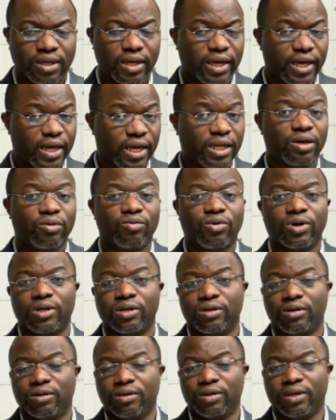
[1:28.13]

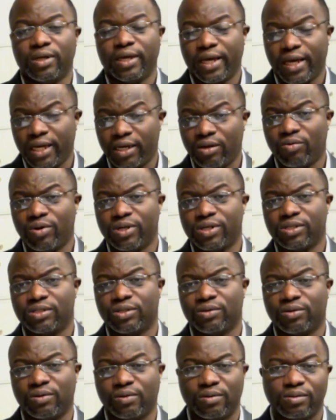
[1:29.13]
Anyone at
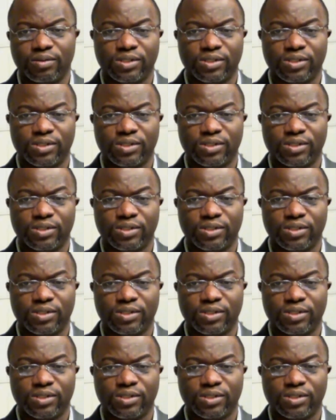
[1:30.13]
all.